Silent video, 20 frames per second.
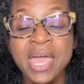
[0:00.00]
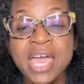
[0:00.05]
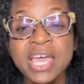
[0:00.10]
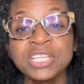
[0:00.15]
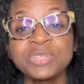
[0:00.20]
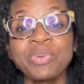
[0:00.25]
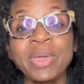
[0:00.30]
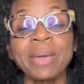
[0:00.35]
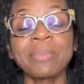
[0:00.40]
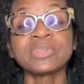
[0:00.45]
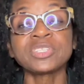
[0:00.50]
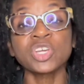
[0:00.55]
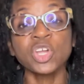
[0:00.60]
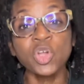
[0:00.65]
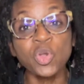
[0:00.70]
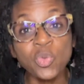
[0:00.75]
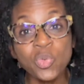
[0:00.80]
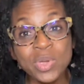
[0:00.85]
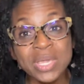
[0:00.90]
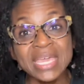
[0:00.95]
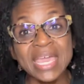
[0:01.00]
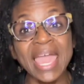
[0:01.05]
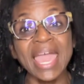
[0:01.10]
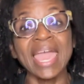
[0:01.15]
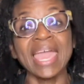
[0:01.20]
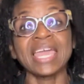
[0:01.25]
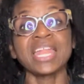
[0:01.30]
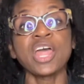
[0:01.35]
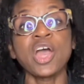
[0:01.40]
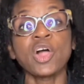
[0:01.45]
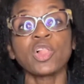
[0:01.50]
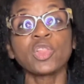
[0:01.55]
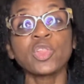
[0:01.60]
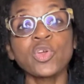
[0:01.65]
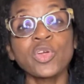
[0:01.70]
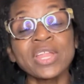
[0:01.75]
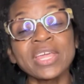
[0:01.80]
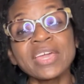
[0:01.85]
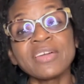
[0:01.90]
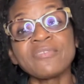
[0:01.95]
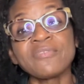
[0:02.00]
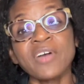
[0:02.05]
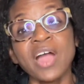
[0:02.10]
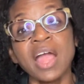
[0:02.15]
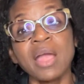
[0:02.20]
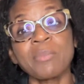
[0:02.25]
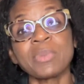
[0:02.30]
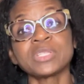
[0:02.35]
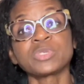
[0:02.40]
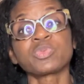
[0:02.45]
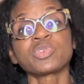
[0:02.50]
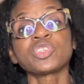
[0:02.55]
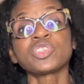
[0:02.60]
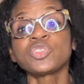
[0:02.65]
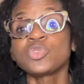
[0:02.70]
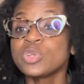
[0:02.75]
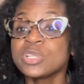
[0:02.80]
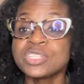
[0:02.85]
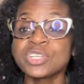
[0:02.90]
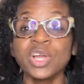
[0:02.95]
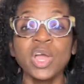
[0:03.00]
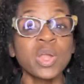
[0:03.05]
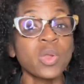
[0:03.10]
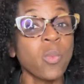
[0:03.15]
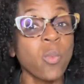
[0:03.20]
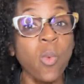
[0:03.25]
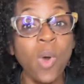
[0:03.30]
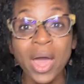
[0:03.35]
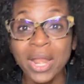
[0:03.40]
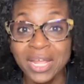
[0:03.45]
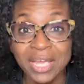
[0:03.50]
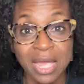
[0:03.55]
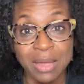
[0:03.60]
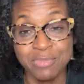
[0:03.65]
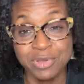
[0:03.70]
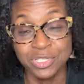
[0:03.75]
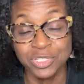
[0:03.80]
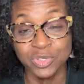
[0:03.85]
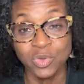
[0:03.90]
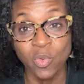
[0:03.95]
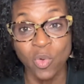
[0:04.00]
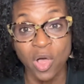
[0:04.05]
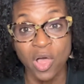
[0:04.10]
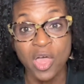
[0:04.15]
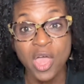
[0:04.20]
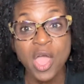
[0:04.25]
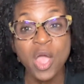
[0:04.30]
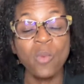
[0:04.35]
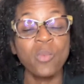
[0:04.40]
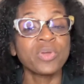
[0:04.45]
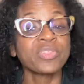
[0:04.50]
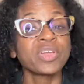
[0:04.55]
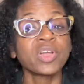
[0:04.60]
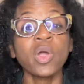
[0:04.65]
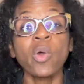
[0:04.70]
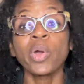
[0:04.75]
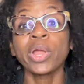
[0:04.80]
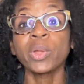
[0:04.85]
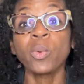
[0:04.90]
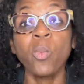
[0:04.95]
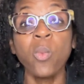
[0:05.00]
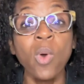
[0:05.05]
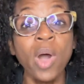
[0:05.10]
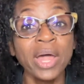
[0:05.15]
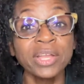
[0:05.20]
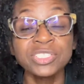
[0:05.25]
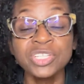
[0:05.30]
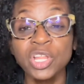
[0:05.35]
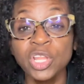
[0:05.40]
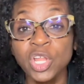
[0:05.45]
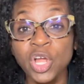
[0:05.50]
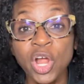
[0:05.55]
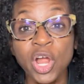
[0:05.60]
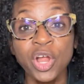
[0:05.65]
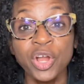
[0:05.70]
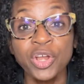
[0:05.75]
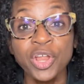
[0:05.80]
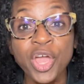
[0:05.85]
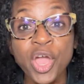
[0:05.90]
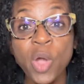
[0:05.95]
to be able to create learning environments where students are going to want to come to school, where they're going to want to learn,